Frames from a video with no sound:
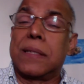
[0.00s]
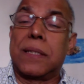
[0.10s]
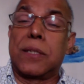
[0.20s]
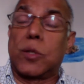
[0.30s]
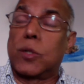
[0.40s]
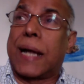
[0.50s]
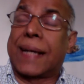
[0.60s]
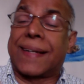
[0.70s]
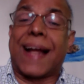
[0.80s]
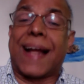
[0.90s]
to
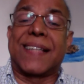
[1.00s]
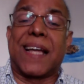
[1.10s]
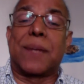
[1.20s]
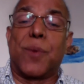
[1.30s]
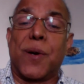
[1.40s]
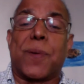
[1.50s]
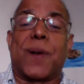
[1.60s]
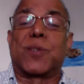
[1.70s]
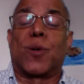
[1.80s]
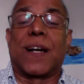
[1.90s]
attract their
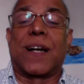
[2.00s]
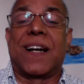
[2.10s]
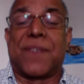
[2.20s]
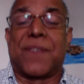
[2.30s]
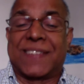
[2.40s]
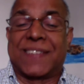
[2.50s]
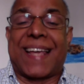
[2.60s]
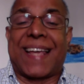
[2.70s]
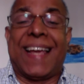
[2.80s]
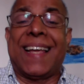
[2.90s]
boyfriends or girlfriends.
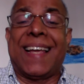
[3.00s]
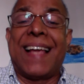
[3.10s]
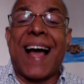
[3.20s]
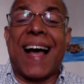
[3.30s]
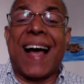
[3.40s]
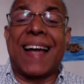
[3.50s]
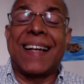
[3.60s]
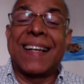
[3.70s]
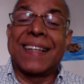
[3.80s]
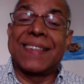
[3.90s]
Okay, and
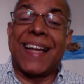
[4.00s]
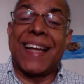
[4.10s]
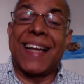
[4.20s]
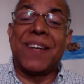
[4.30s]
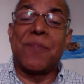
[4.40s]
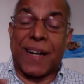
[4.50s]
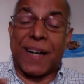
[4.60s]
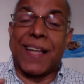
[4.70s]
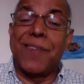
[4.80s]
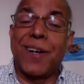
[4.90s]
then what
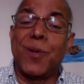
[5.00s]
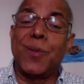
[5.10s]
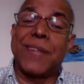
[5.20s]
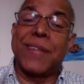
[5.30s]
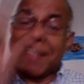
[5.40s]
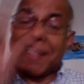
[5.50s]
they will do, they will just